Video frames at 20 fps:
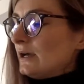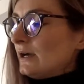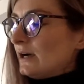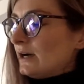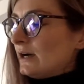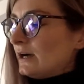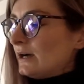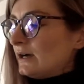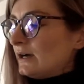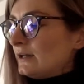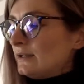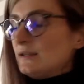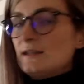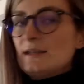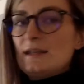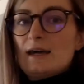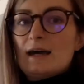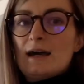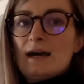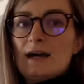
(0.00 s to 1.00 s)

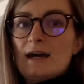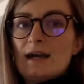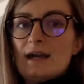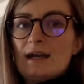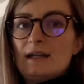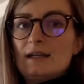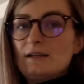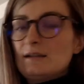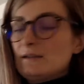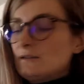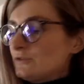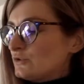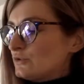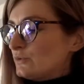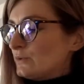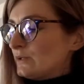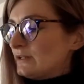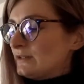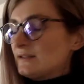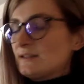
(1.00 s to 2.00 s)

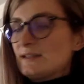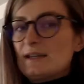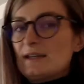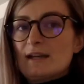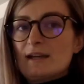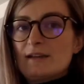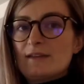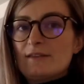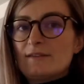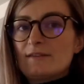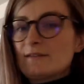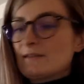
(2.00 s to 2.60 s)
9/20